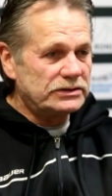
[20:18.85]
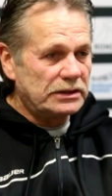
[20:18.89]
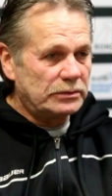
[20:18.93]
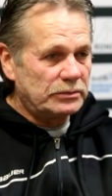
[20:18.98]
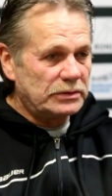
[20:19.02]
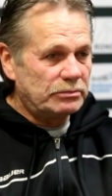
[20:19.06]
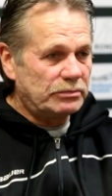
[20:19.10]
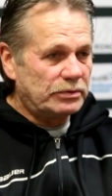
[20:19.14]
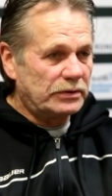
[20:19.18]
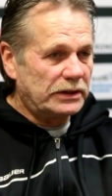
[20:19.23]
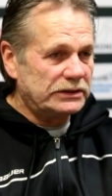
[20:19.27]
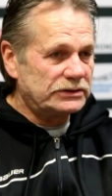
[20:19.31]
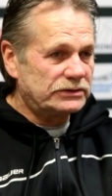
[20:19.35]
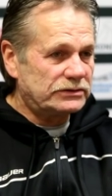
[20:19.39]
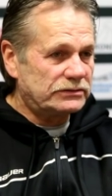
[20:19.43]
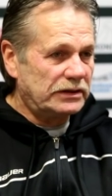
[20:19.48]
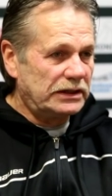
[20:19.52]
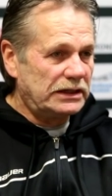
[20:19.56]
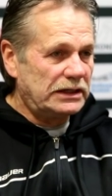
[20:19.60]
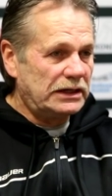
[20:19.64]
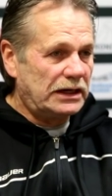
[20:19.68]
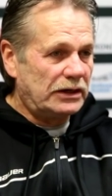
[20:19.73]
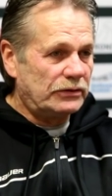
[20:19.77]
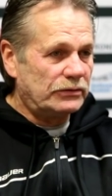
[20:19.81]
I'm impressed
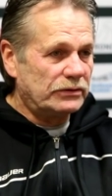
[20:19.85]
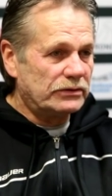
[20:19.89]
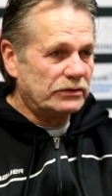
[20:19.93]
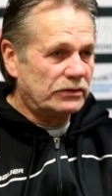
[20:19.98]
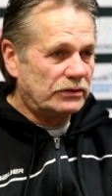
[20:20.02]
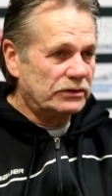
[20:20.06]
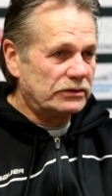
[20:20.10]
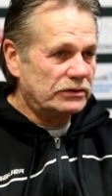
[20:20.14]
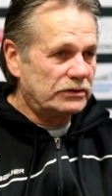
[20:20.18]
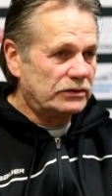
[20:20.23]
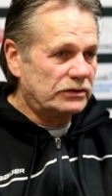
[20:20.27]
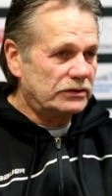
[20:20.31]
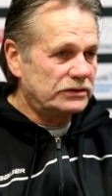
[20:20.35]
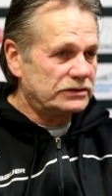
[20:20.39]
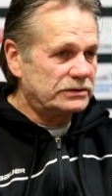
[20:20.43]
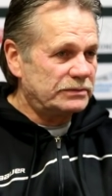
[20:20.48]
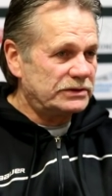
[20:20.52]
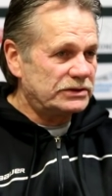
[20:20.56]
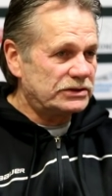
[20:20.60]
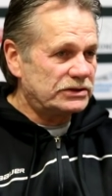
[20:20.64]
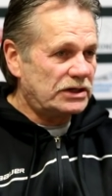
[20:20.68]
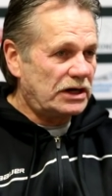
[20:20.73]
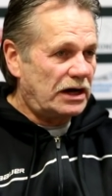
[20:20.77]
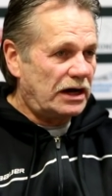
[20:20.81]
right now with Orndorff,
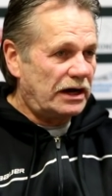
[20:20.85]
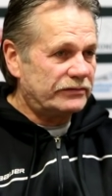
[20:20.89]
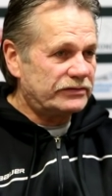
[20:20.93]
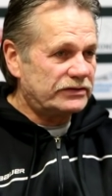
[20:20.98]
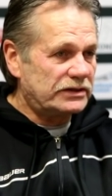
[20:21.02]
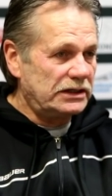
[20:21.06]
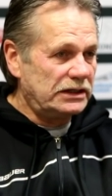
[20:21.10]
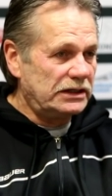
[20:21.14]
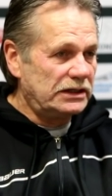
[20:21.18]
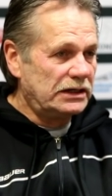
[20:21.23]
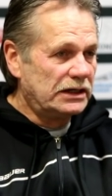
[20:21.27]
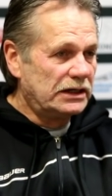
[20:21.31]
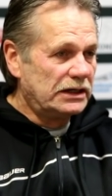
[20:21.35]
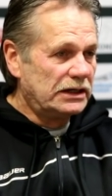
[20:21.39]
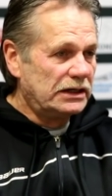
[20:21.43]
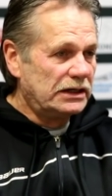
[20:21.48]
Mishkovsky,